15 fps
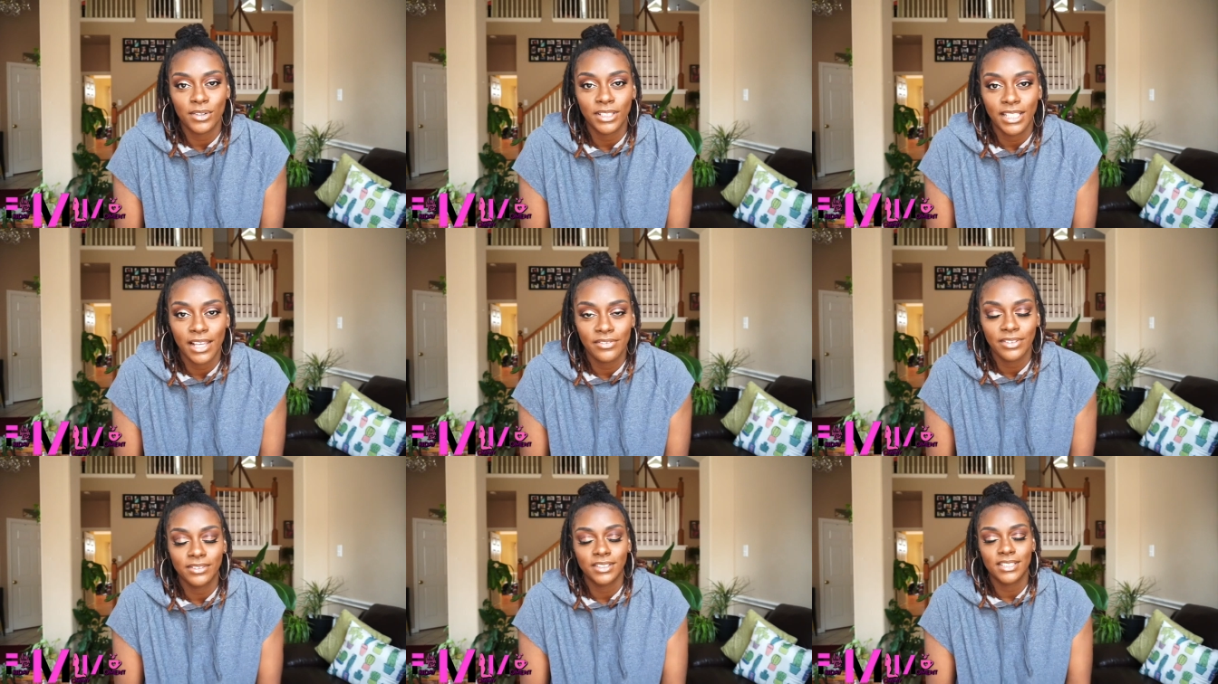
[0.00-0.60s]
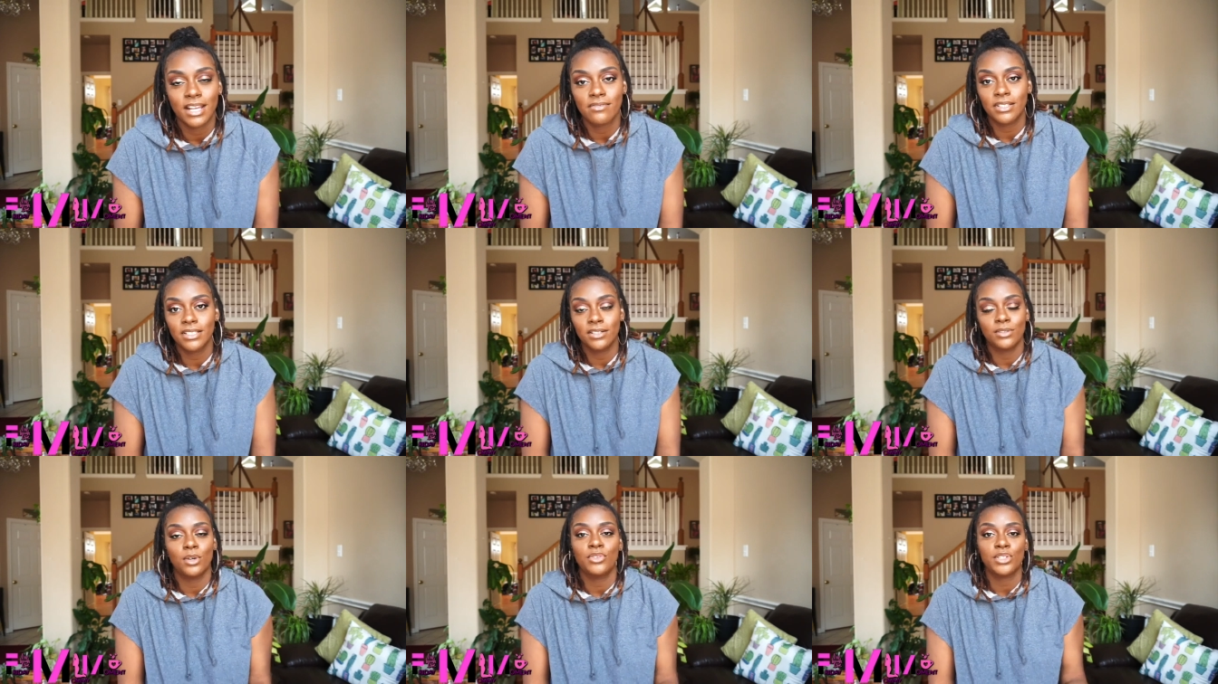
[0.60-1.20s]
or 11, because I really
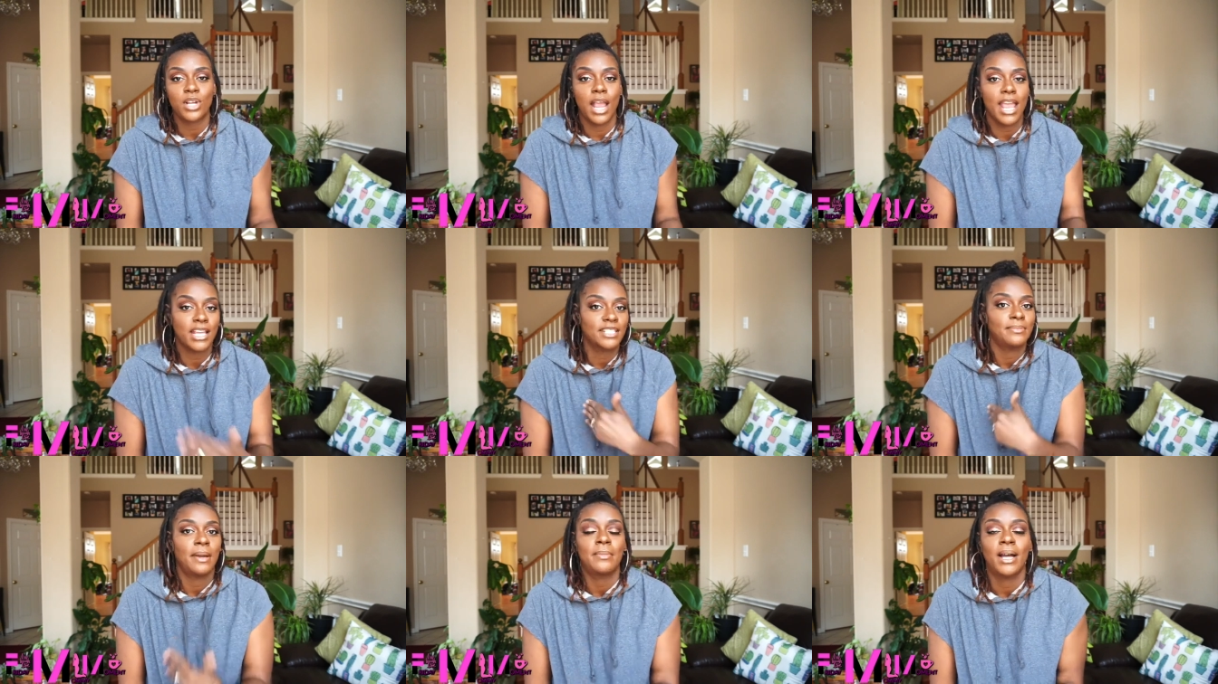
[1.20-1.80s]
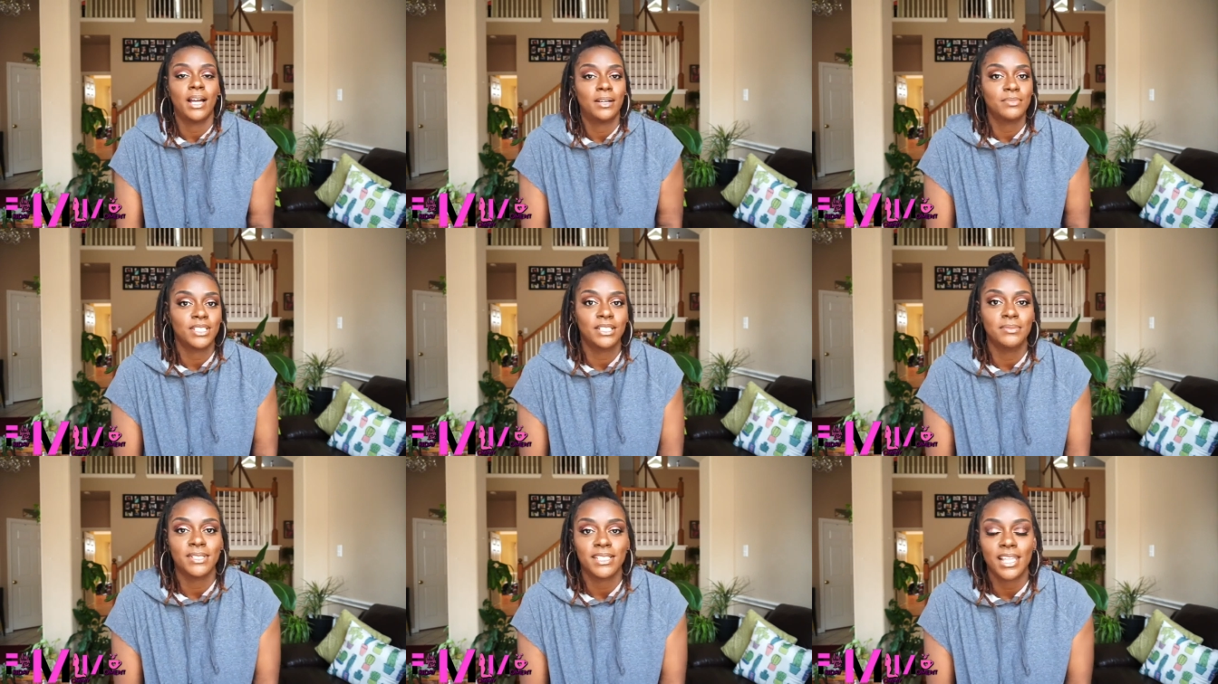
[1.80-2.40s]
don't know for sure. I asked my mom,
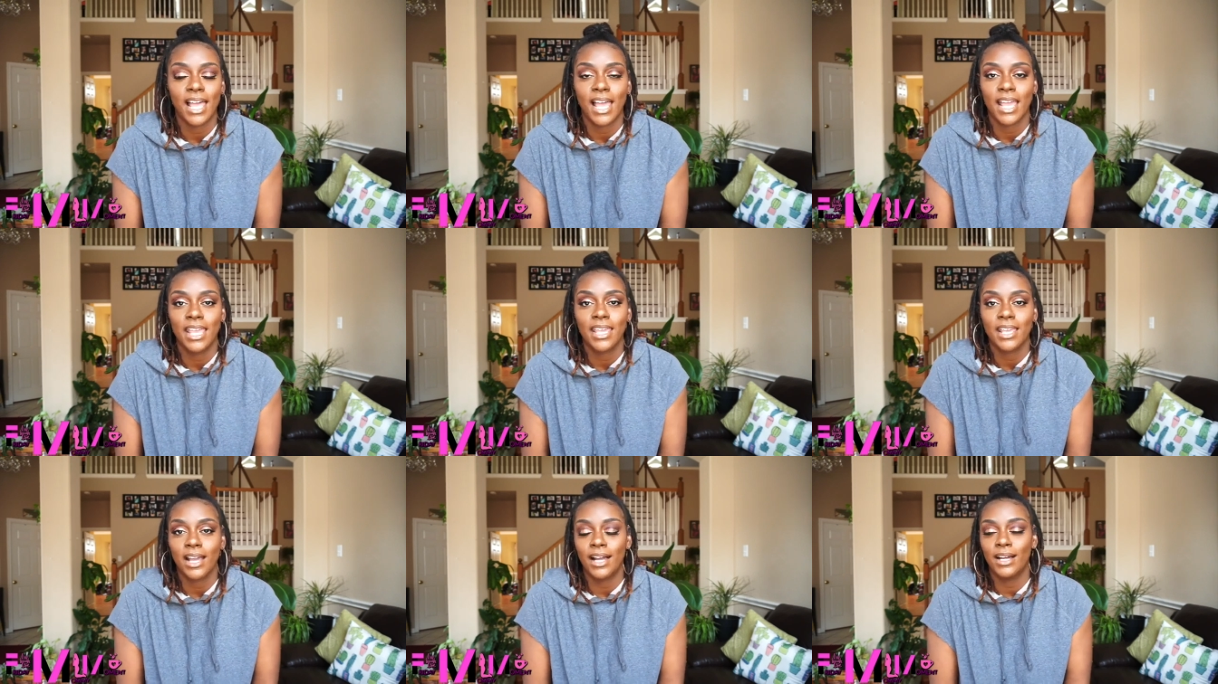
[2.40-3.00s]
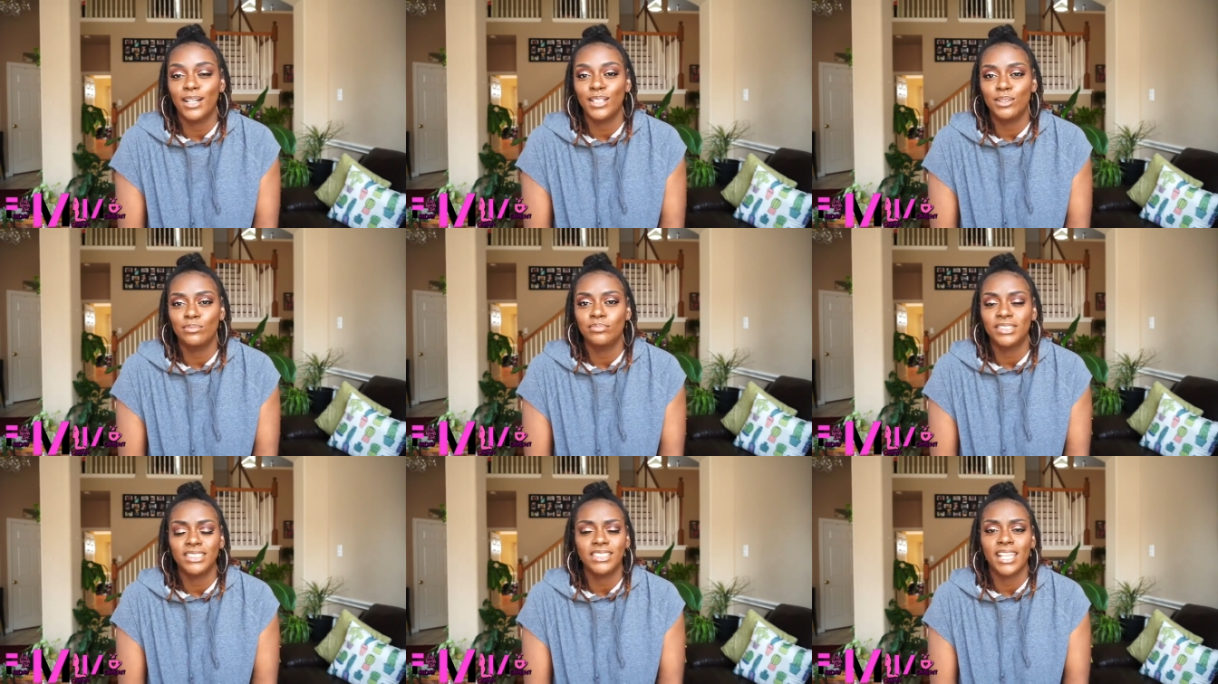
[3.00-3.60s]
she was like,
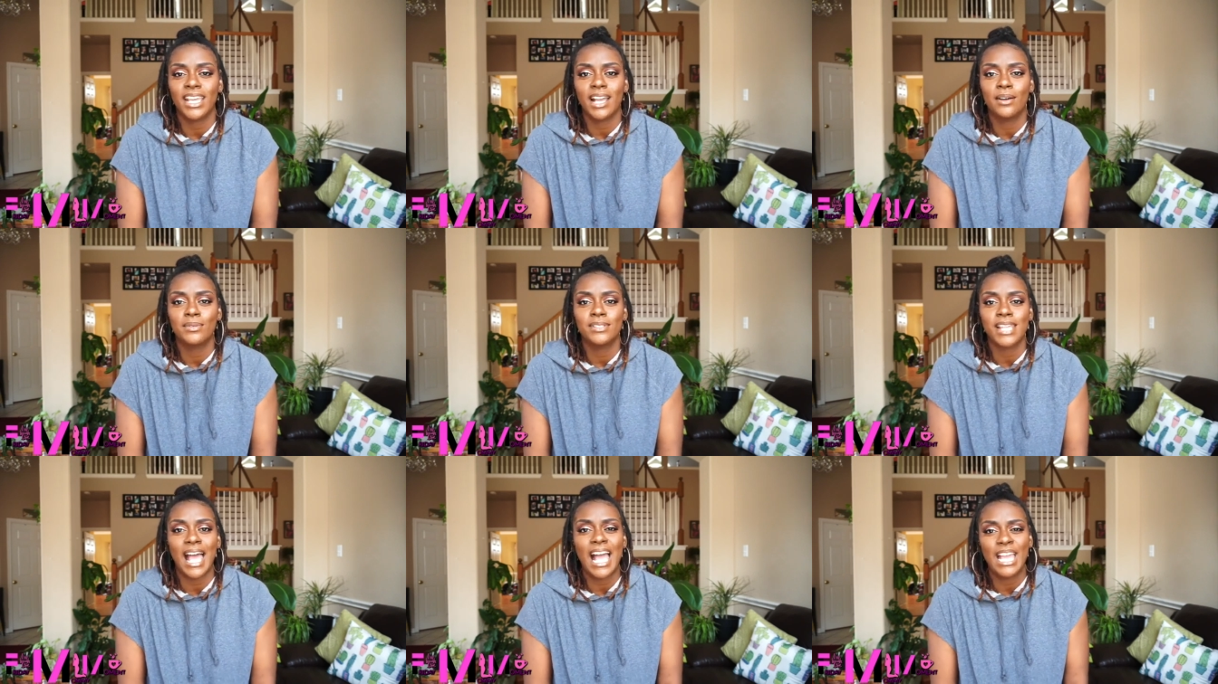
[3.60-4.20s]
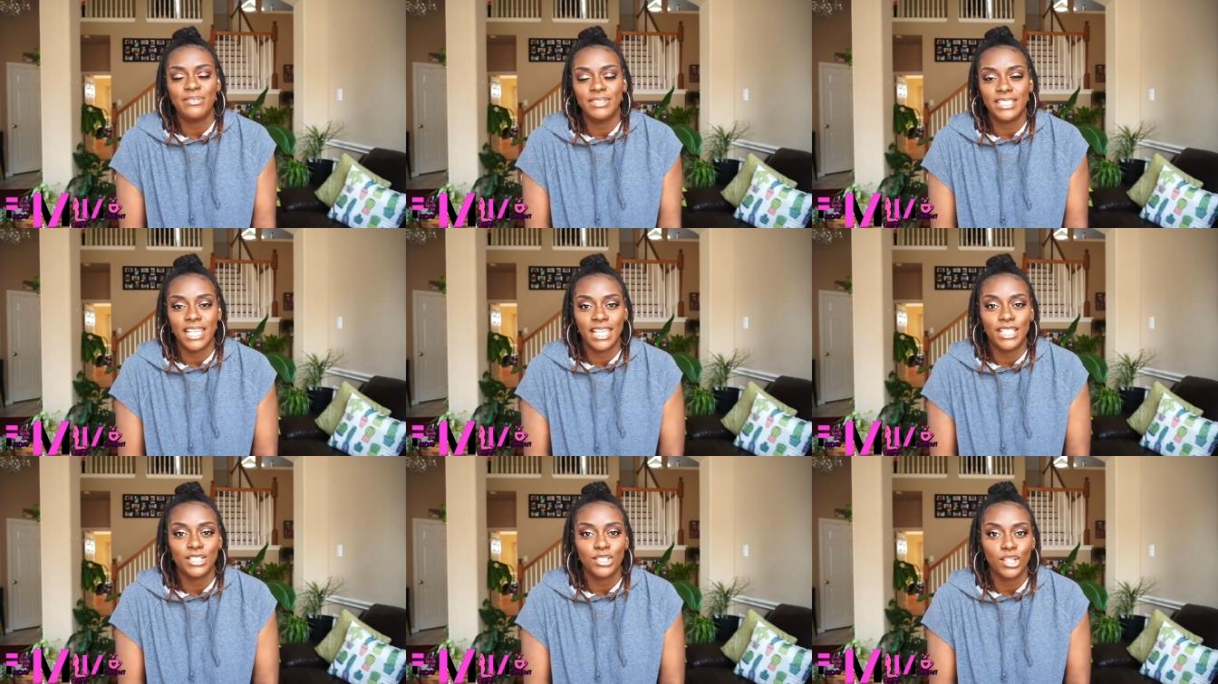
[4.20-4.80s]
um, she think I was Ivy's age.